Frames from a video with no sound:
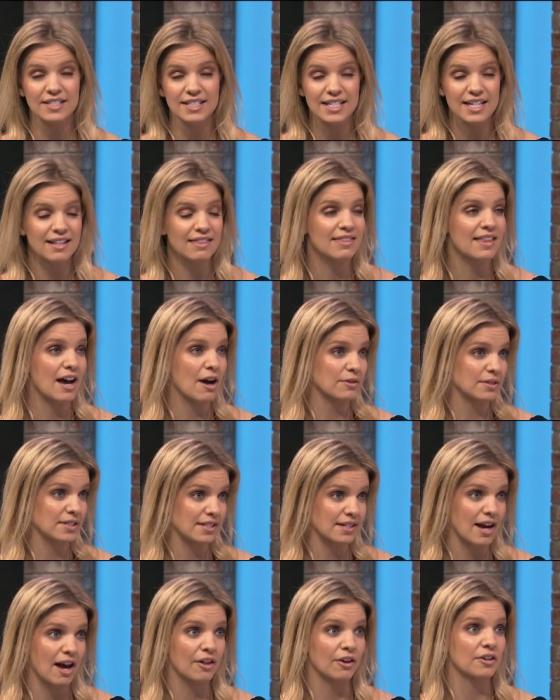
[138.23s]
$17,000
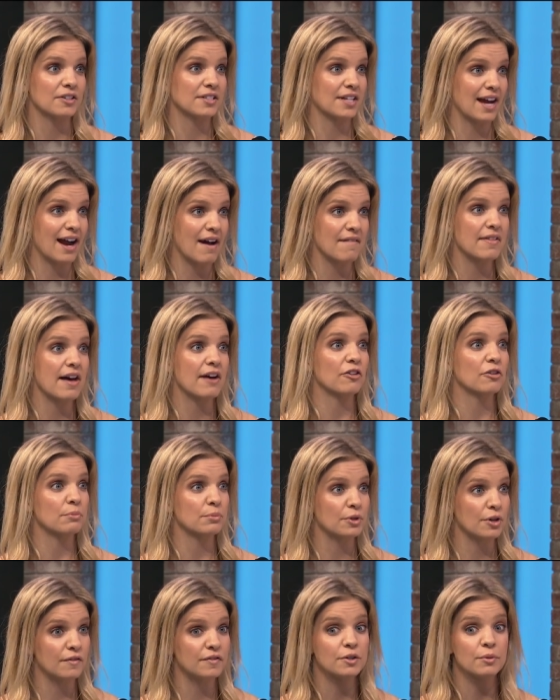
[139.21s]
to wow. have that
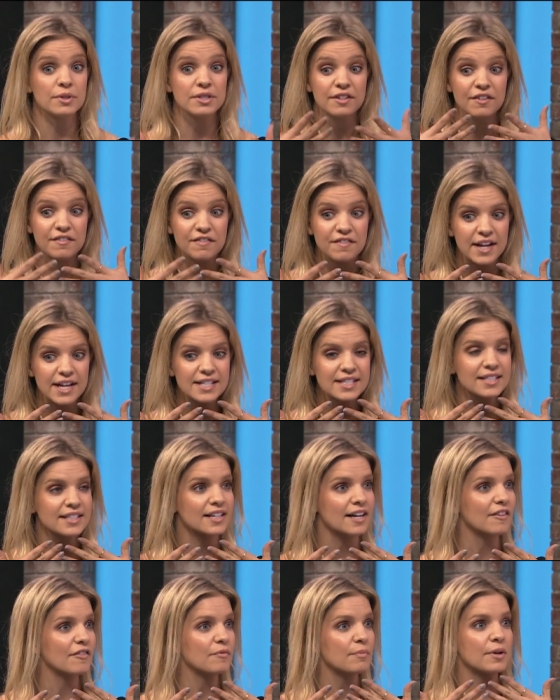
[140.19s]
removed. It was a
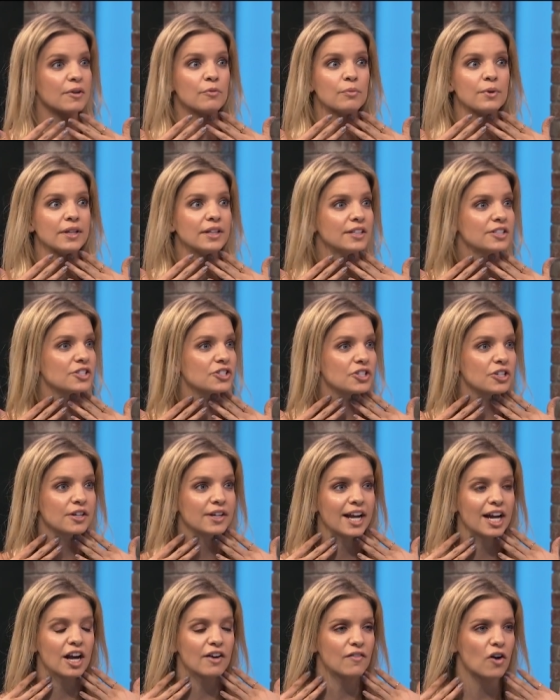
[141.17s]
facelift, but really just
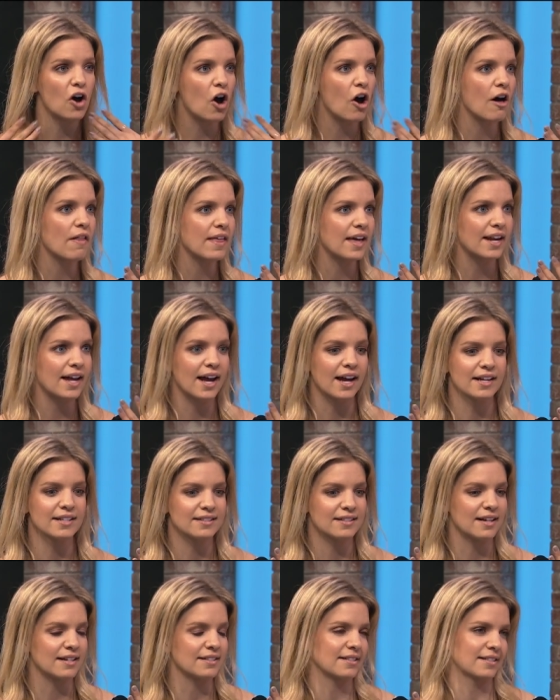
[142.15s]
took care of all that
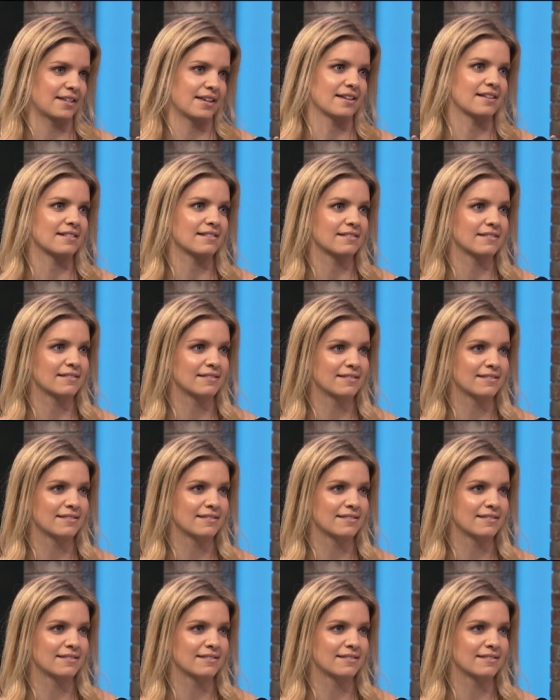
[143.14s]
excess skin.